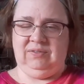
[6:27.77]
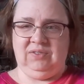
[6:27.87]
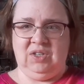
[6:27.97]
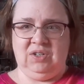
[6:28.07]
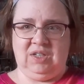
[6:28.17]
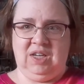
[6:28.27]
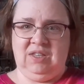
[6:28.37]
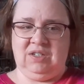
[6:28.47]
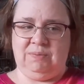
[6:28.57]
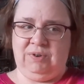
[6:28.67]
do you see
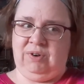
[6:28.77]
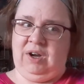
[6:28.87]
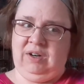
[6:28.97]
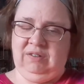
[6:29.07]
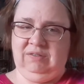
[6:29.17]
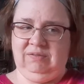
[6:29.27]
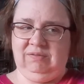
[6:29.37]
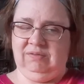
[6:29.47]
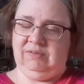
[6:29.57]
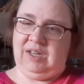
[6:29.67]
there's something wrong?
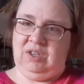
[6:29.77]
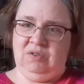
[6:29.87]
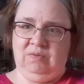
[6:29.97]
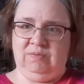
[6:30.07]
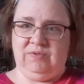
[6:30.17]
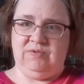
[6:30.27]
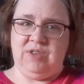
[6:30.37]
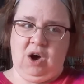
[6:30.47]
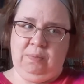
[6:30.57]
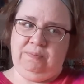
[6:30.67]
Can you
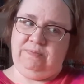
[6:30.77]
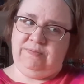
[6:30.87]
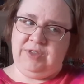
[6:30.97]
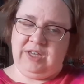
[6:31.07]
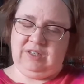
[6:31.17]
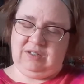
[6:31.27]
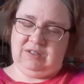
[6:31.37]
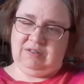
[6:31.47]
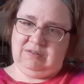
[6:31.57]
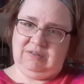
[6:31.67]
help
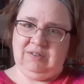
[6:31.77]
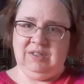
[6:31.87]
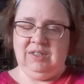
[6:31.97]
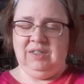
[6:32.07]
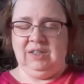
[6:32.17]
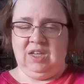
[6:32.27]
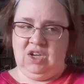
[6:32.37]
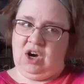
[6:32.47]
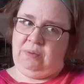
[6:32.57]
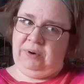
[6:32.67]
this? Can you
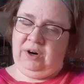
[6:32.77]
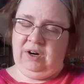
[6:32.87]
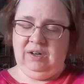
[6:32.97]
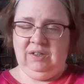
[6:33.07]
help her?